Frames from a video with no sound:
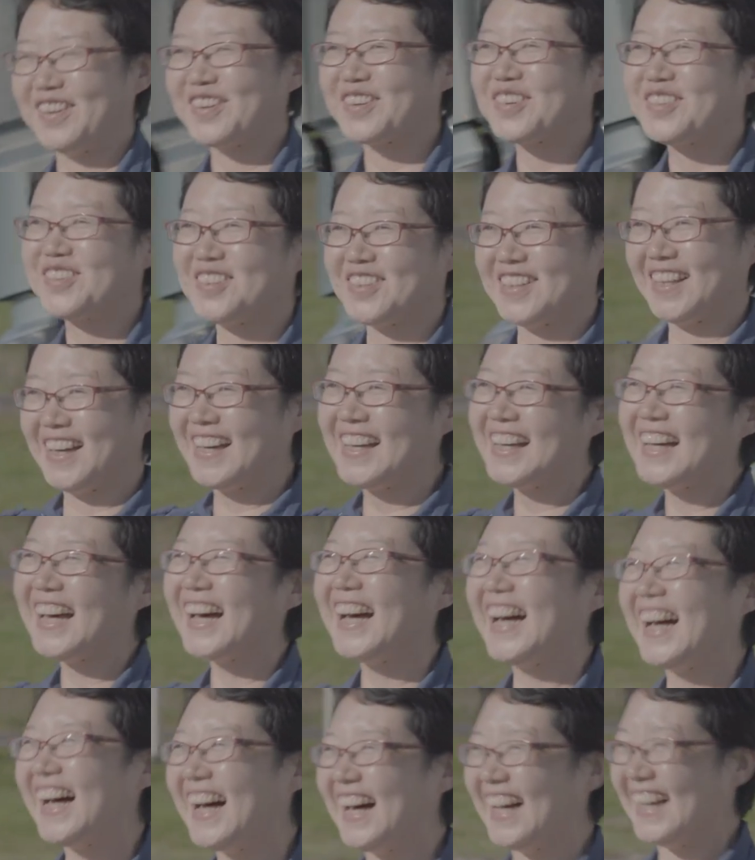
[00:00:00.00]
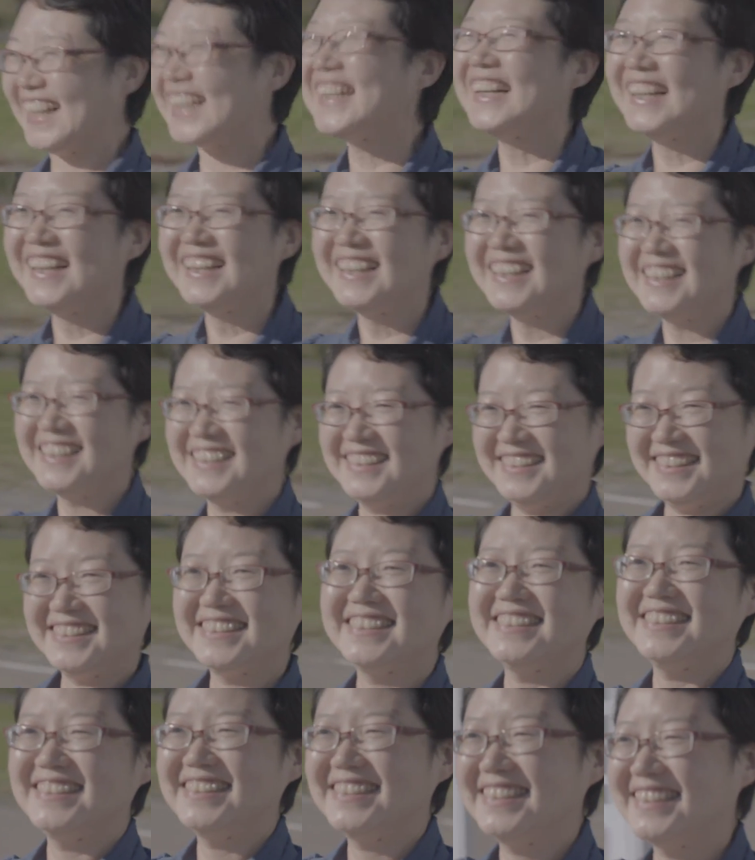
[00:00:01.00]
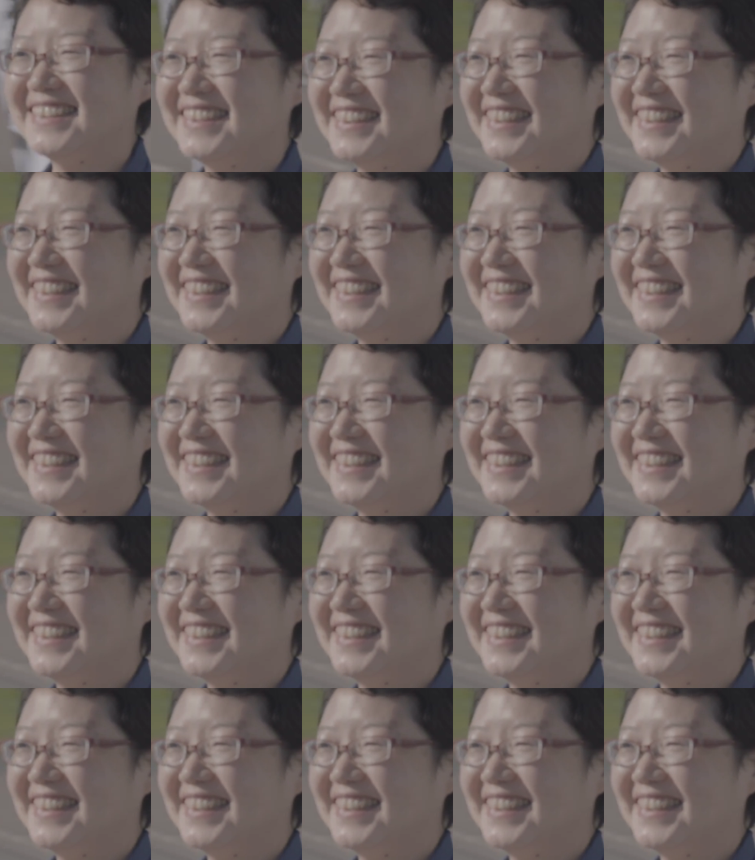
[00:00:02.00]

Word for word: via the telematic, observed how they've been